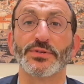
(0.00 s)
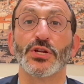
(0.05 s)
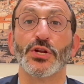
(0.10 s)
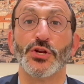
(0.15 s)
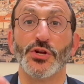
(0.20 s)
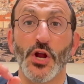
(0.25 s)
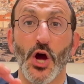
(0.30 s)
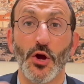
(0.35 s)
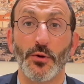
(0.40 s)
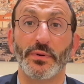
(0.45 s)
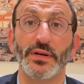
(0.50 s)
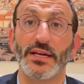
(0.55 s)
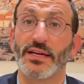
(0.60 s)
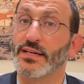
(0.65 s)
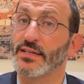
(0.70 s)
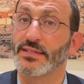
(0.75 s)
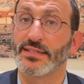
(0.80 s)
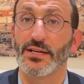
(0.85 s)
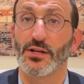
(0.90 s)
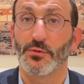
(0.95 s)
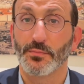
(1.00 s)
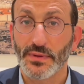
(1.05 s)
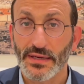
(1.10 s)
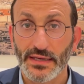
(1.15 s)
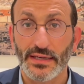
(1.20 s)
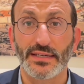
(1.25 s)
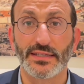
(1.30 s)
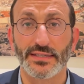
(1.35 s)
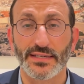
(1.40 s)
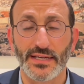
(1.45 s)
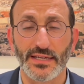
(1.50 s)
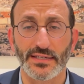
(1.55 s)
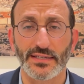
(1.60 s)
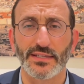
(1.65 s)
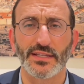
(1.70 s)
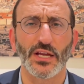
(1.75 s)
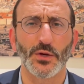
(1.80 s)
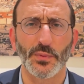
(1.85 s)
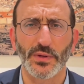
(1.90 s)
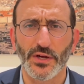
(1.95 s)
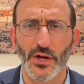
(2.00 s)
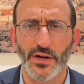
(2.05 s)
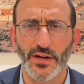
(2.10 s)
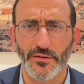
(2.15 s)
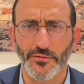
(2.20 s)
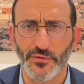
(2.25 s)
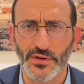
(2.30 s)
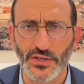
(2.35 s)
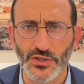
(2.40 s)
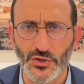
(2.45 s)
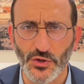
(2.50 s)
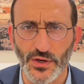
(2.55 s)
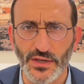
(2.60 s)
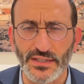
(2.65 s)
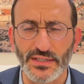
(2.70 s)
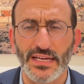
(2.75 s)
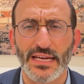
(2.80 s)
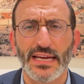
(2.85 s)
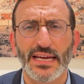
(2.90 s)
Nobody can tell me, he says, that we don't have free choice.